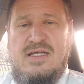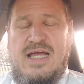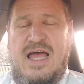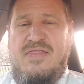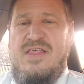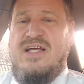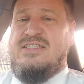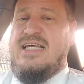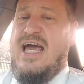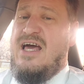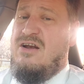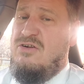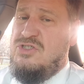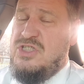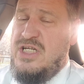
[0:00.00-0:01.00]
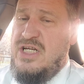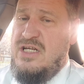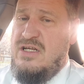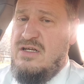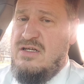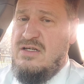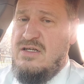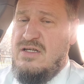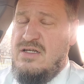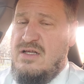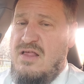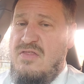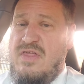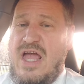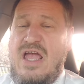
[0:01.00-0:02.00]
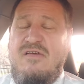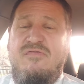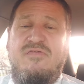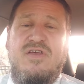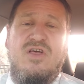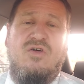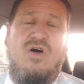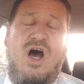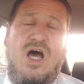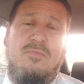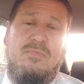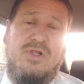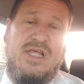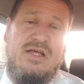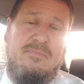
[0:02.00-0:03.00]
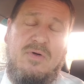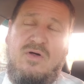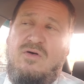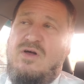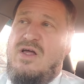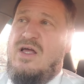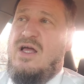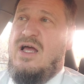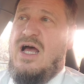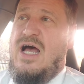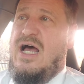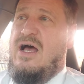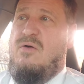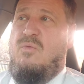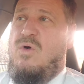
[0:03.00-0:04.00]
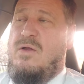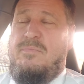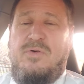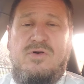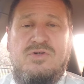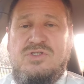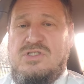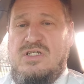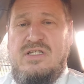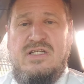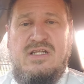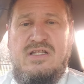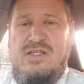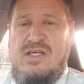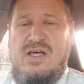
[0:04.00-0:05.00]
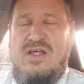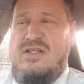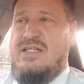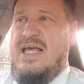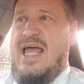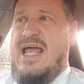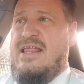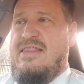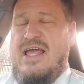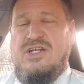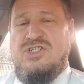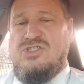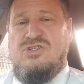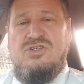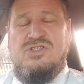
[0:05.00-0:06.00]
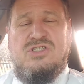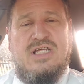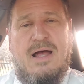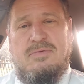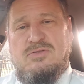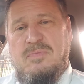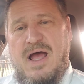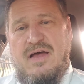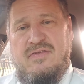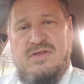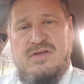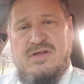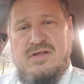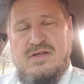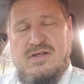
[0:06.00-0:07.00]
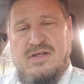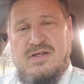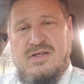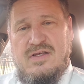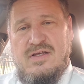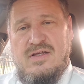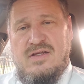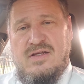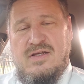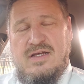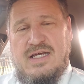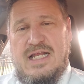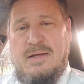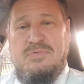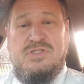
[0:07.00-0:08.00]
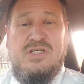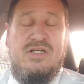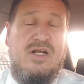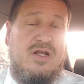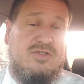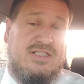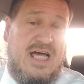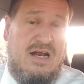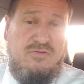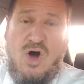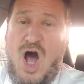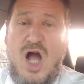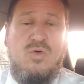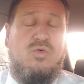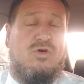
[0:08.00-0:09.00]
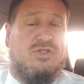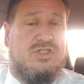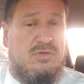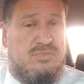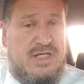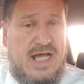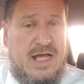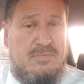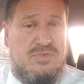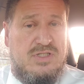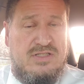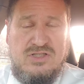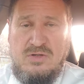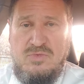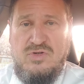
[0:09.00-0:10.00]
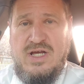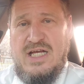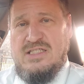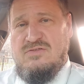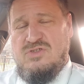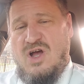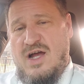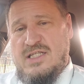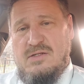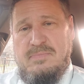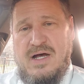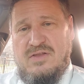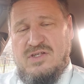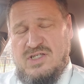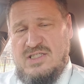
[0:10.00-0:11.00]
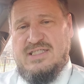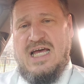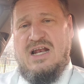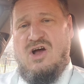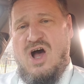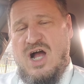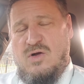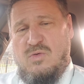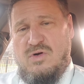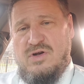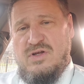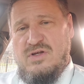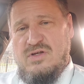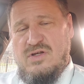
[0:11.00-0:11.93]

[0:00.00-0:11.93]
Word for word: And this energy, they feel unbelievable. Uh, one person the other day, they just couldn't stop smiling. And I'm sitting there, it's kind of awkward sometimes. And some of you guys have talked about this. It's kind of awkward.